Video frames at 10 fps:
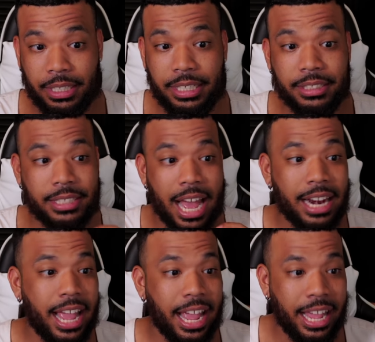He is
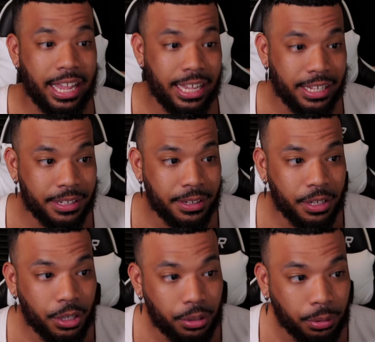not a
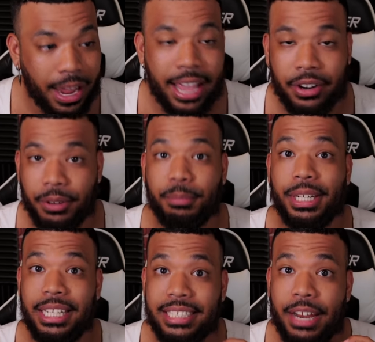creator,
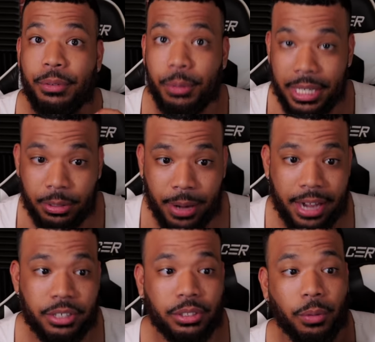but he's a
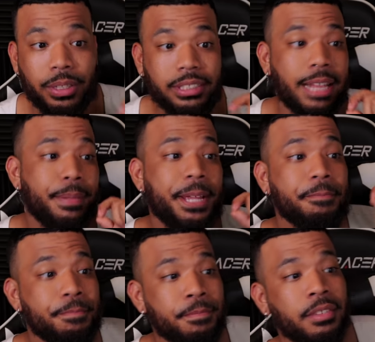recreator. So what does that
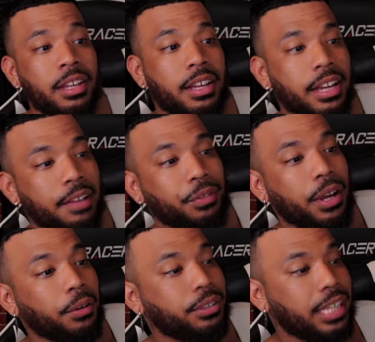mean? If the
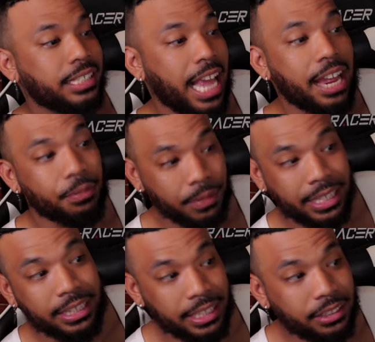coach says, hey, if we
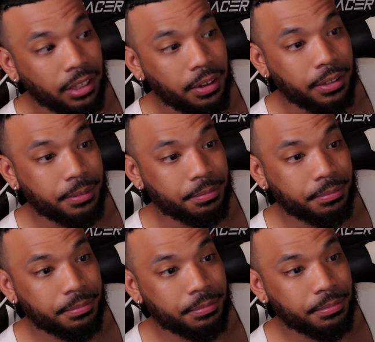get this look
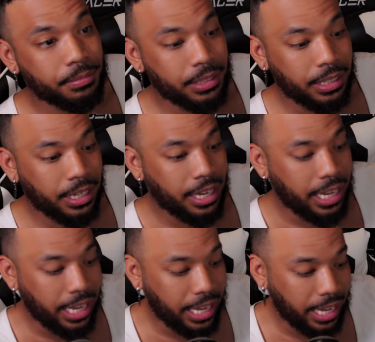
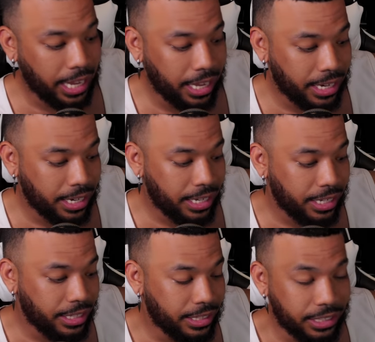and
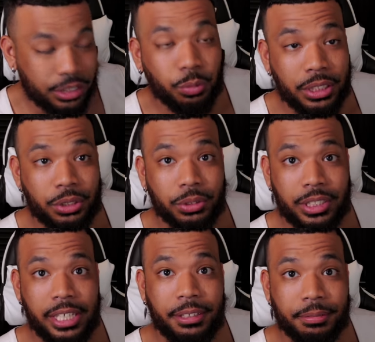this is what you
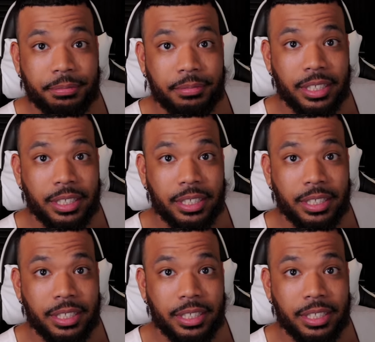see,